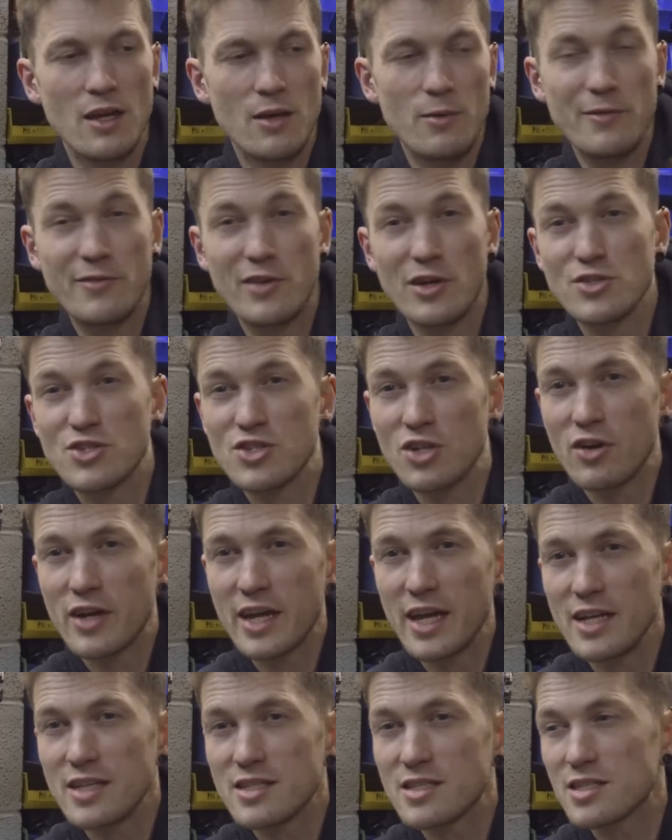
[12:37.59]
We've got
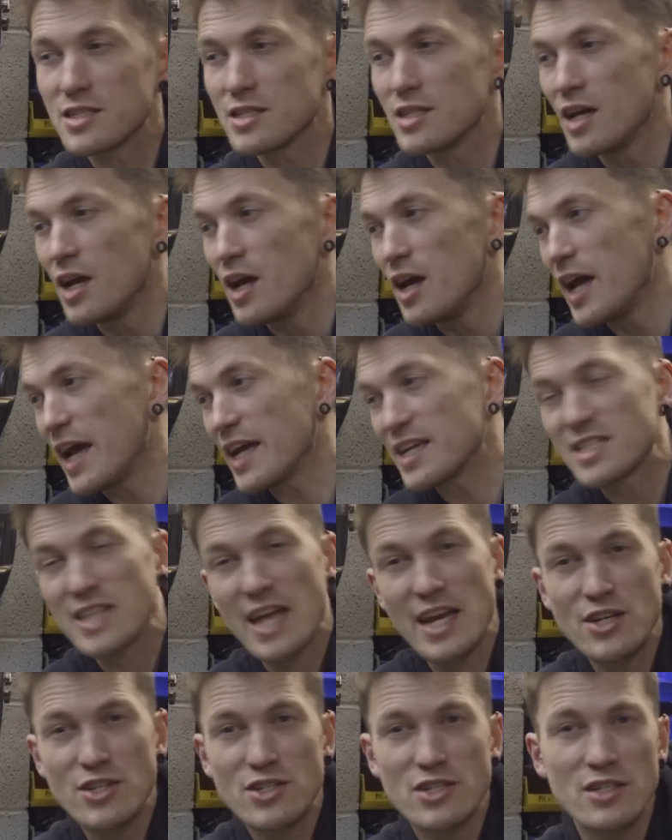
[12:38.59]
sockets,
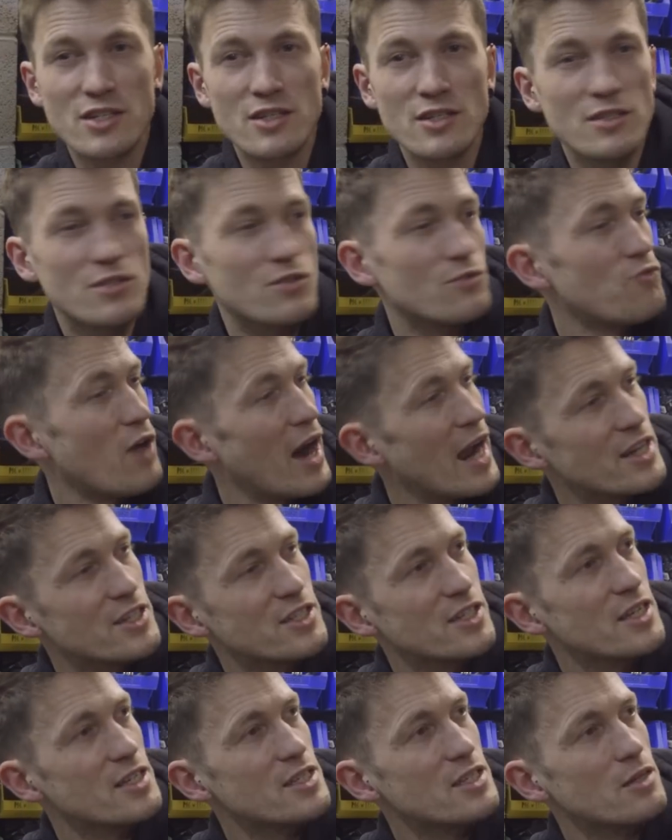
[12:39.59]
extensions,
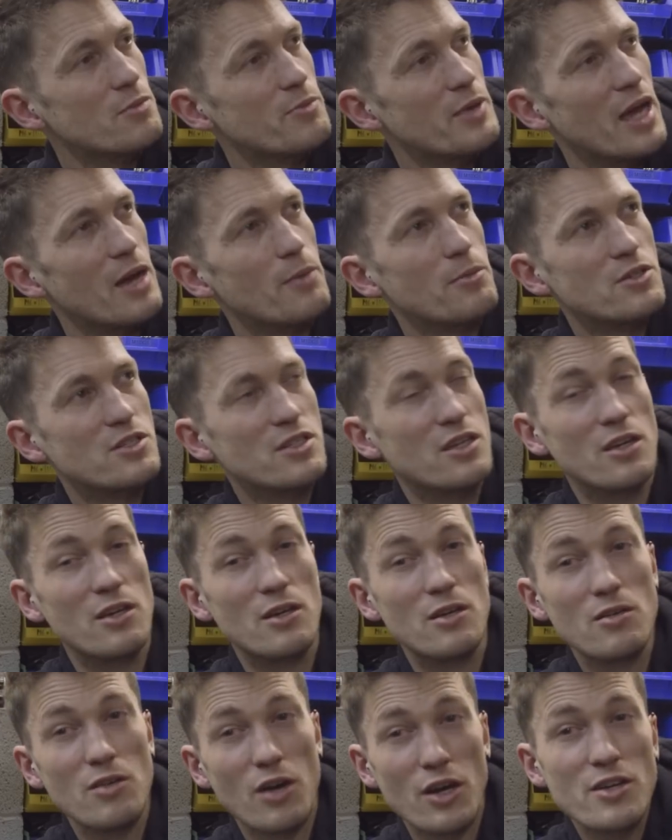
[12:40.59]
ratchets to be able
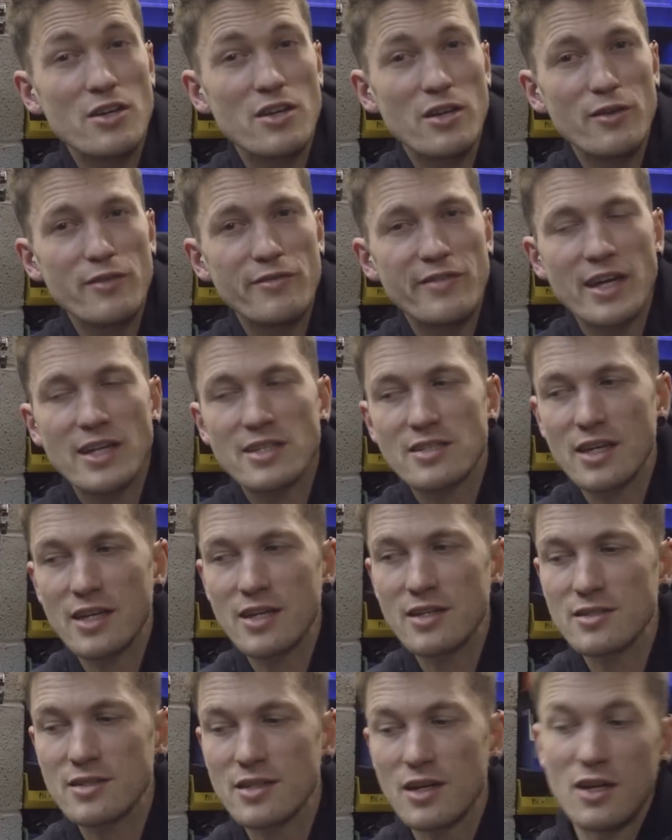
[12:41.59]
to undo
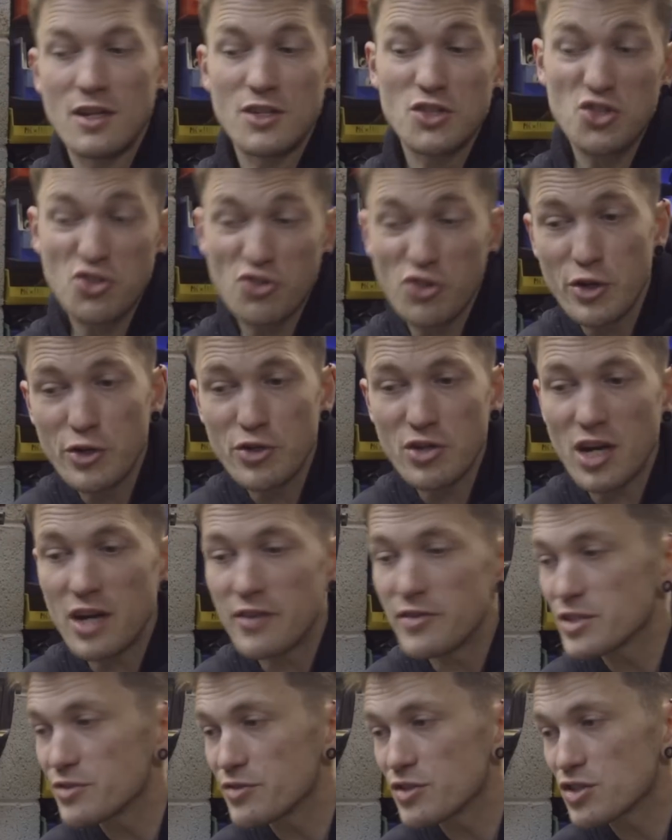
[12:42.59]
fixings,
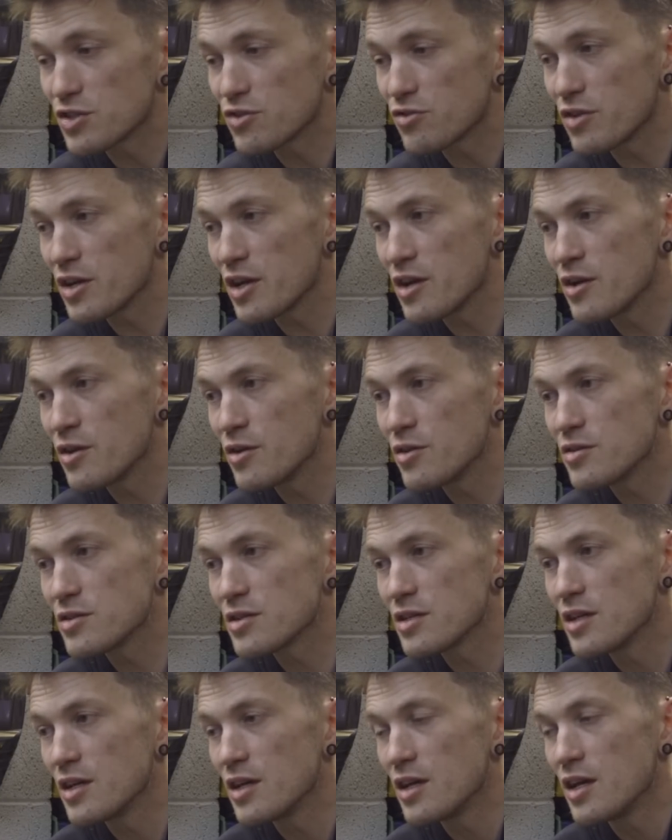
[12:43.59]
screwdrivers for screws.